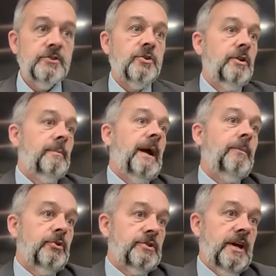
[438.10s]
So, the
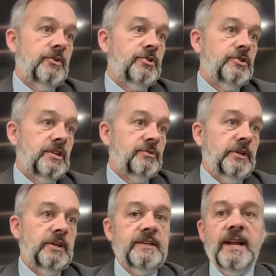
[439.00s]
Bible tells us, as
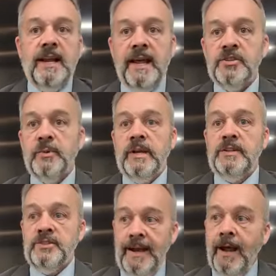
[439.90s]
we looked at last week,
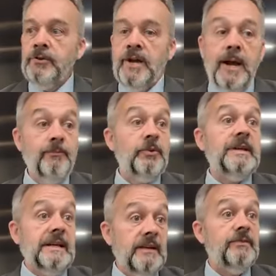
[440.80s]
it's now time for
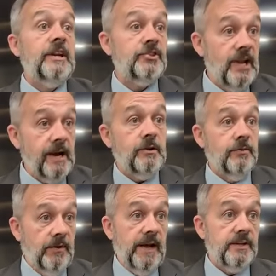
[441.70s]
the evening
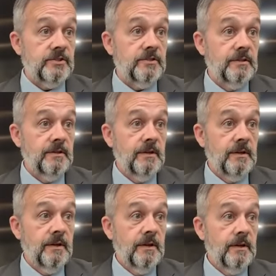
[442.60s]
sacrifice,
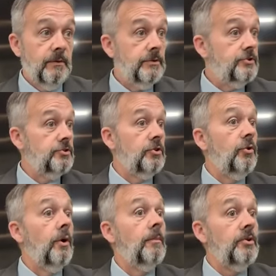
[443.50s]
which is a
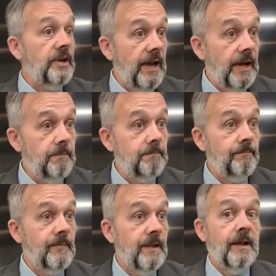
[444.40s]
normal time.
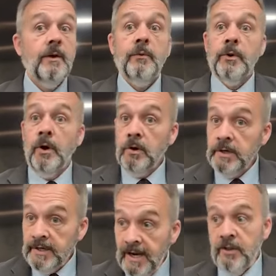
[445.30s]
We're all
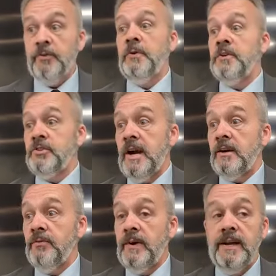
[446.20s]
going to gather for the
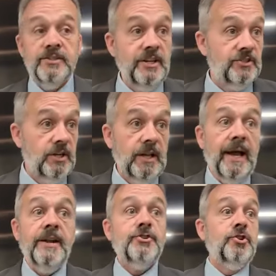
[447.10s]
sacrifice. It's
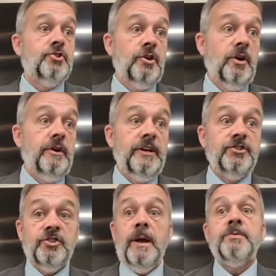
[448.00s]
Elijah's turn. He
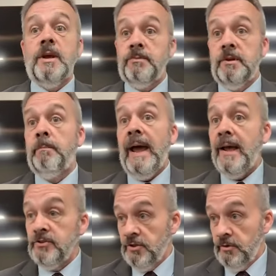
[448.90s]
steps up to
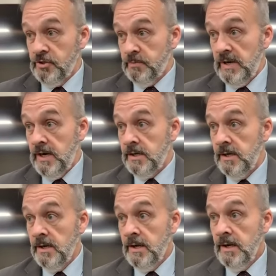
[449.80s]
bat, so to speak.